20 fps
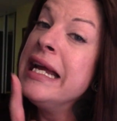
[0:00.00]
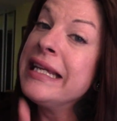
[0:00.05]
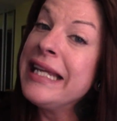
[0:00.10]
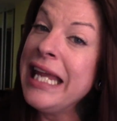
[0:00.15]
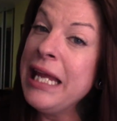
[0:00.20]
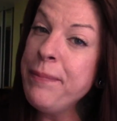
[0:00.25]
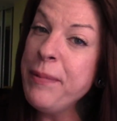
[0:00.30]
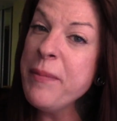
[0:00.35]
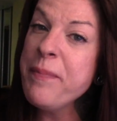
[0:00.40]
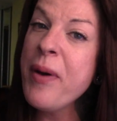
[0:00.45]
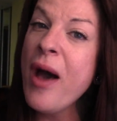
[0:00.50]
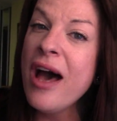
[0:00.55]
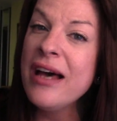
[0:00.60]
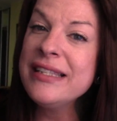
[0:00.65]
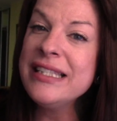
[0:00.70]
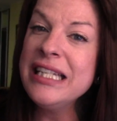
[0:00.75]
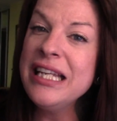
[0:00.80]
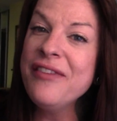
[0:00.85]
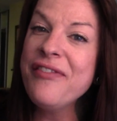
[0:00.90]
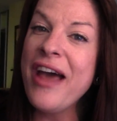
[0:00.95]
Keep it
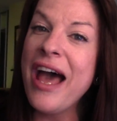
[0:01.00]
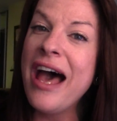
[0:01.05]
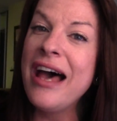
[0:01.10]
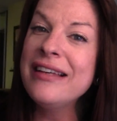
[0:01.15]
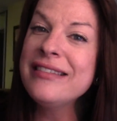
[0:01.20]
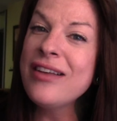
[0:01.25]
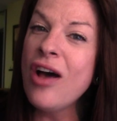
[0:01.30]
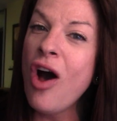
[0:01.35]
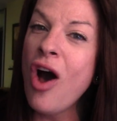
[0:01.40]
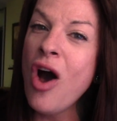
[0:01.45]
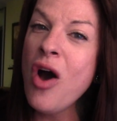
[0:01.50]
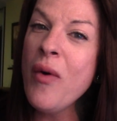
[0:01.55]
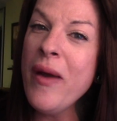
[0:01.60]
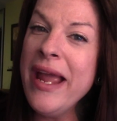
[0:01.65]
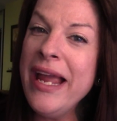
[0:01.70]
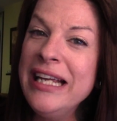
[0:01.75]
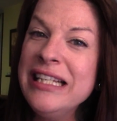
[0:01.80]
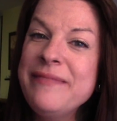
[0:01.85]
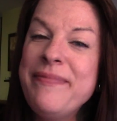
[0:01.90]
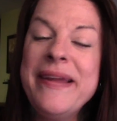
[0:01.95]
positive as
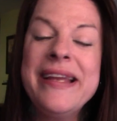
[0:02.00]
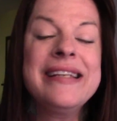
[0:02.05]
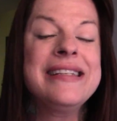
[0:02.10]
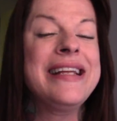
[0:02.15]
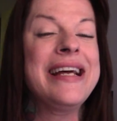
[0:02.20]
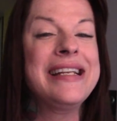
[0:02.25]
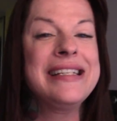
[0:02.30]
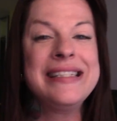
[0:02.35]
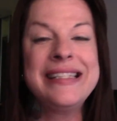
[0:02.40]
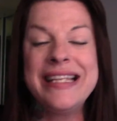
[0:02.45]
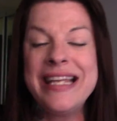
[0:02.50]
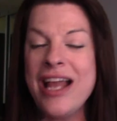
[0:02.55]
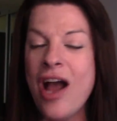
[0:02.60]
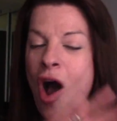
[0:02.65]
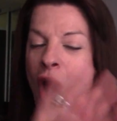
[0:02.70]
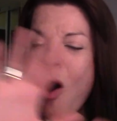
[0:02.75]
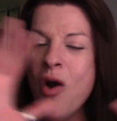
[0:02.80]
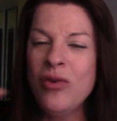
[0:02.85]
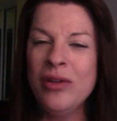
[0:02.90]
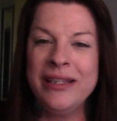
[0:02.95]
always because that is the
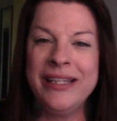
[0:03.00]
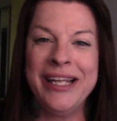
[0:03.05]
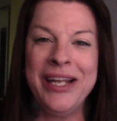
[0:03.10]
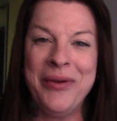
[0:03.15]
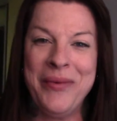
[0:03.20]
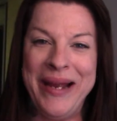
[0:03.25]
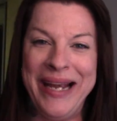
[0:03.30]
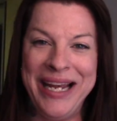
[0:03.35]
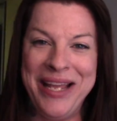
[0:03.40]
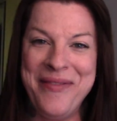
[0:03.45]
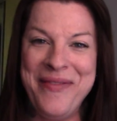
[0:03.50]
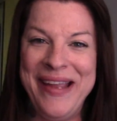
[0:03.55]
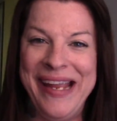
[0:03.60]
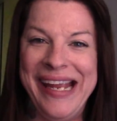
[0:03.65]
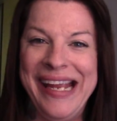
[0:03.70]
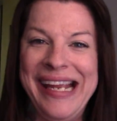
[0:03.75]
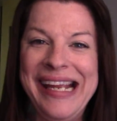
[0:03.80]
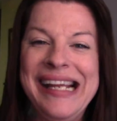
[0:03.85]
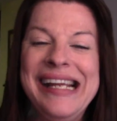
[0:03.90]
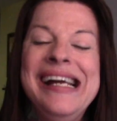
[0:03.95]
only way to
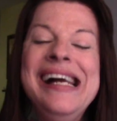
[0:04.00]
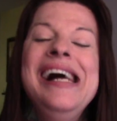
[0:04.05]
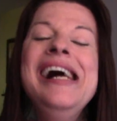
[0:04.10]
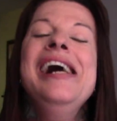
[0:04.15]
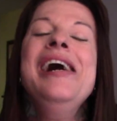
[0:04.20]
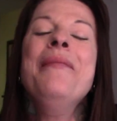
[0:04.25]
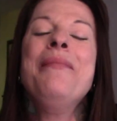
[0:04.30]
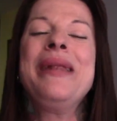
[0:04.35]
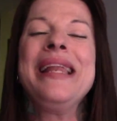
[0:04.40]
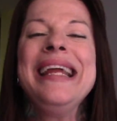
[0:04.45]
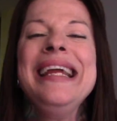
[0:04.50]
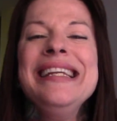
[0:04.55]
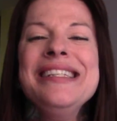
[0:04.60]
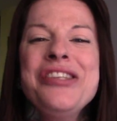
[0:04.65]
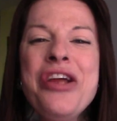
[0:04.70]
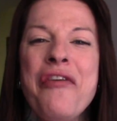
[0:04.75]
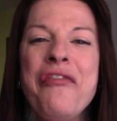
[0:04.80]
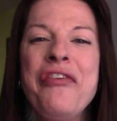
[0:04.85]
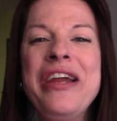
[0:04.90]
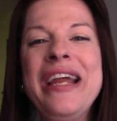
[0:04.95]
be. Please
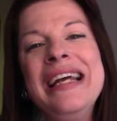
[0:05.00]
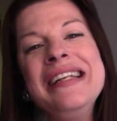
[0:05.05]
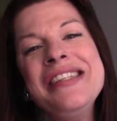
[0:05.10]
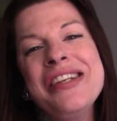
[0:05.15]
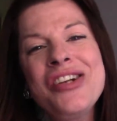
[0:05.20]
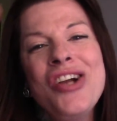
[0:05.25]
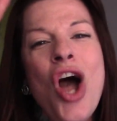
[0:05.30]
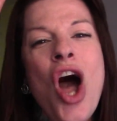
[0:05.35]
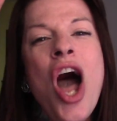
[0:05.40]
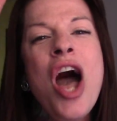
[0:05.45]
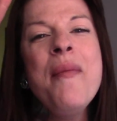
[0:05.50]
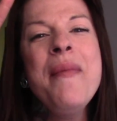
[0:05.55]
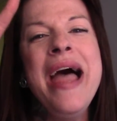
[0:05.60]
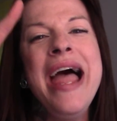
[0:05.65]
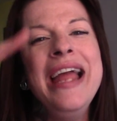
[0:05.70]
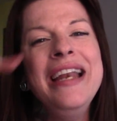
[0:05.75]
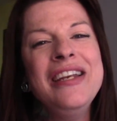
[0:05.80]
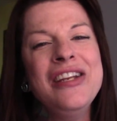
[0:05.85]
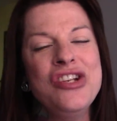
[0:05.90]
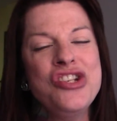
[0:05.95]
don't forget to
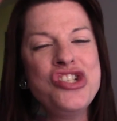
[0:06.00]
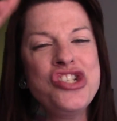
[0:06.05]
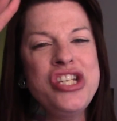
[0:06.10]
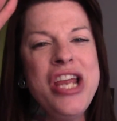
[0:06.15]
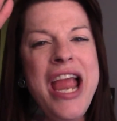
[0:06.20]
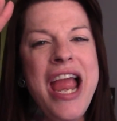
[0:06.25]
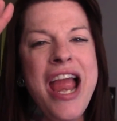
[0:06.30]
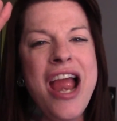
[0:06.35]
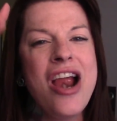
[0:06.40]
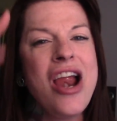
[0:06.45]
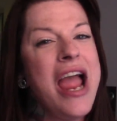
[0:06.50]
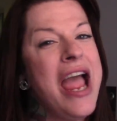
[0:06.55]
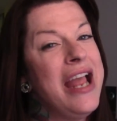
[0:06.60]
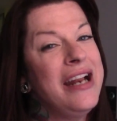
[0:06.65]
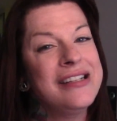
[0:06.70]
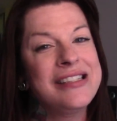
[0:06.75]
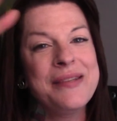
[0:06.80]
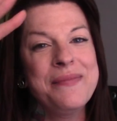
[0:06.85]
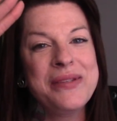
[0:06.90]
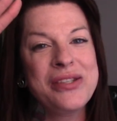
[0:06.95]
comment, share,
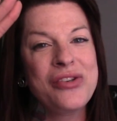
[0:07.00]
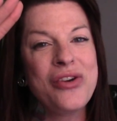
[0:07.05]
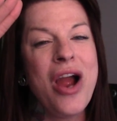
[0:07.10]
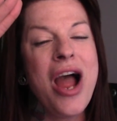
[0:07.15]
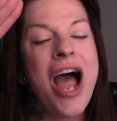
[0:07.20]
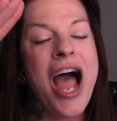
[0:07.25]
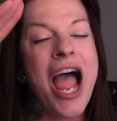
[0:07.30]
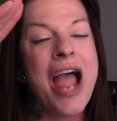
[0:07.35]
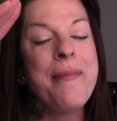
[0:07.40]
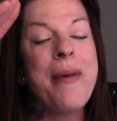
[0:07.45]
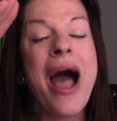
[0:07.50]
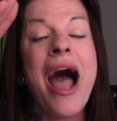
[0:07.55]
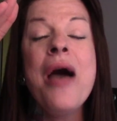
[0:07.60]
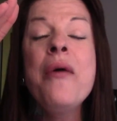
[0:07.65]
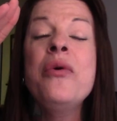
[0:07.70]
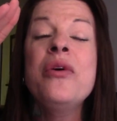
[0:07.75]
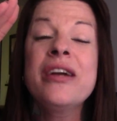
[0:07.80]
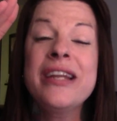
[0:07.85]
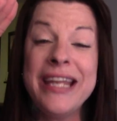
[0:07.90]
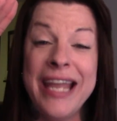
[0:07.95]
and subscribe. I
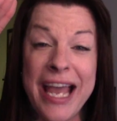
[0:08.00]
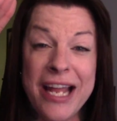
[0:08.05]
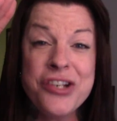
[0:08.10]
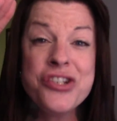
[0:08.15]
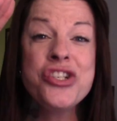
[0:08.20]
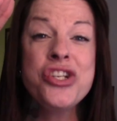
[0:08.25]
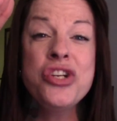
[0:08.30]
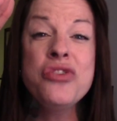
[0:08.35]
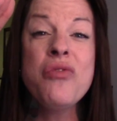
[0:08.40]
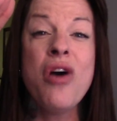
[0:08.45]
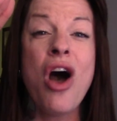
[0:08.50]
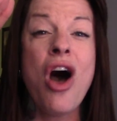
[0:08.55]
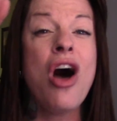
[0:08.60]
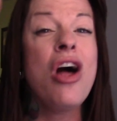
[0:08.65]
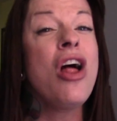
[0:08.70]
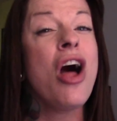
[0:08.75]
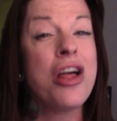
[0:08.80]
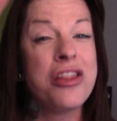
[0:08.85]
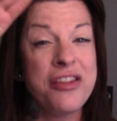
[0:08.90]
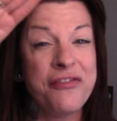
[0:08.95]
will catch you
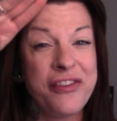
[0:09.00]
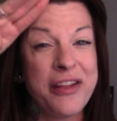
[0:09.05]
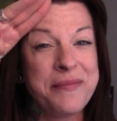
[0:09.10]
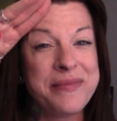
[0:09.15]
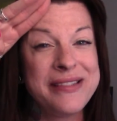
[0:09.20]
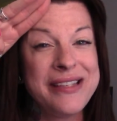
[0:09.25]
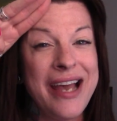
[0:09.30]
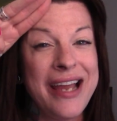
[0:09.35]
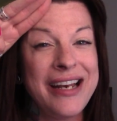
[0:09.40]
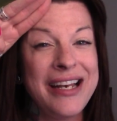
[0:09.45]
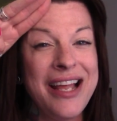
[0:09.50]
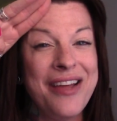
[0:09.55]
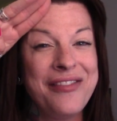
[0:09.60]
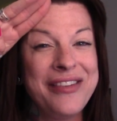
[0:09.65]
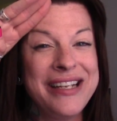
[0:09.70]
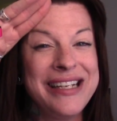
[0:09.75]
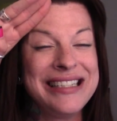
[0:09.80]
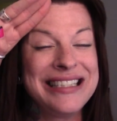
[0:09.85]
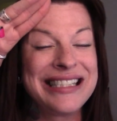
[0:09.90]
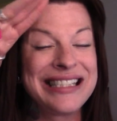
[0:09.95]
all on the flip side,
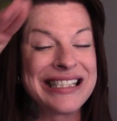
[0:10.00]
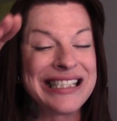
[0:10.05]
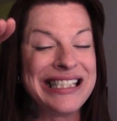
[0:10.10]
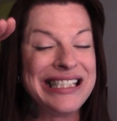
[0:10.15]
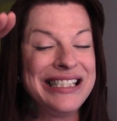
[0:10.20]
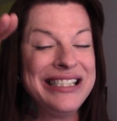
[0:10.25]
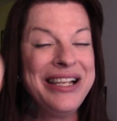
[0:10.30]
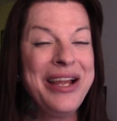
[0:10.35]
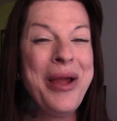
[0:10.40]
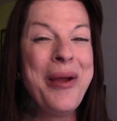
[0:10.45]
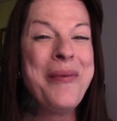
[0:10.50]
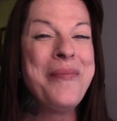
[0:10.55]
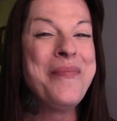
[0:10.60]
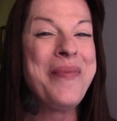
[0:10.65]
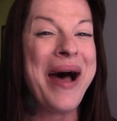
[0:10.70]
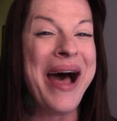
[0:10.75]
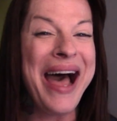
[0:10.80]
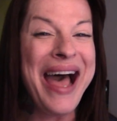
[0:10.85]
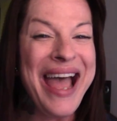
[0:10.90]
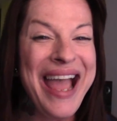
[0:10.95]
lovelies.
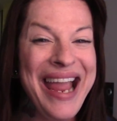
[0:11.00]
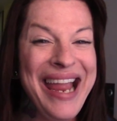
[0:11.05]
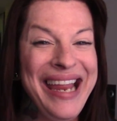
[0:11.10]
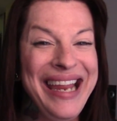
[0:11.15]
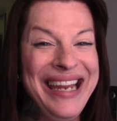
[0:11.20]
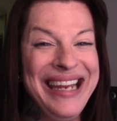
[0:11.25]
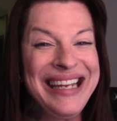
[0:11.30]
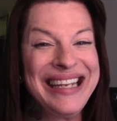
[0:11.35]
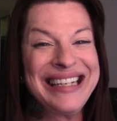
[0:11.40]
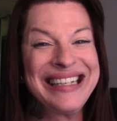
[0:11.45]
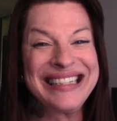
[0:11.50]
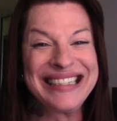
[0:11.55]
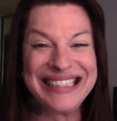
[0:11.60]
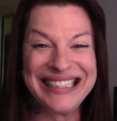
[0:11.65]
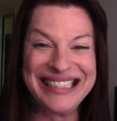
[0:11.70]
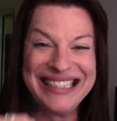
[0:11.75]
Bye.